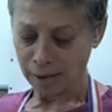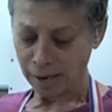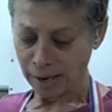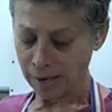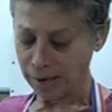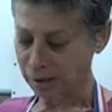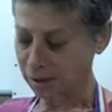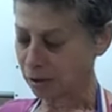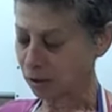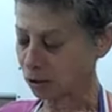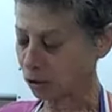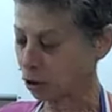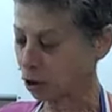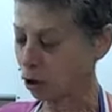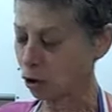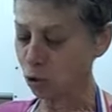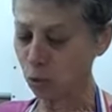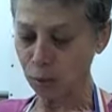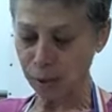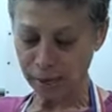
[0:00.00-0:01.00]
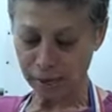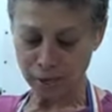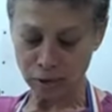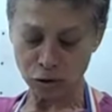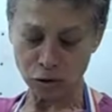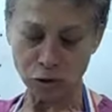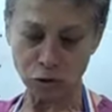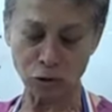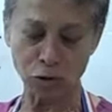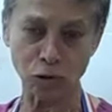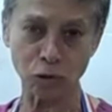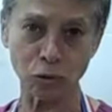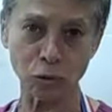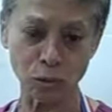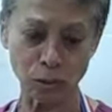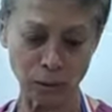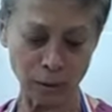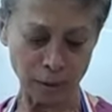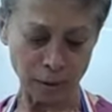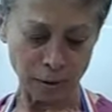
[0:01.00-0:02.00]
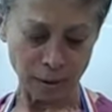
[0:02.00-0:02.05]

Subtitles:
and it'll go into